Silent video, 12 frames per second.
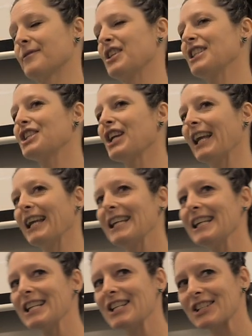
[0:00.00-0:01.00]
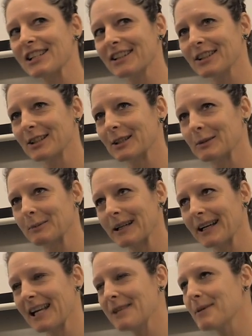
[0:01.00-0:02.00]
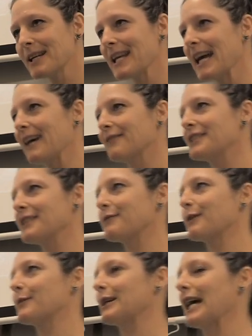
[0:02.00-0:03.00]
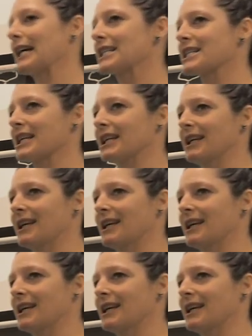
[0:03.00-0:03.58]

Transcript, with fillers: So change it a little bit. Anybody have a different reaction?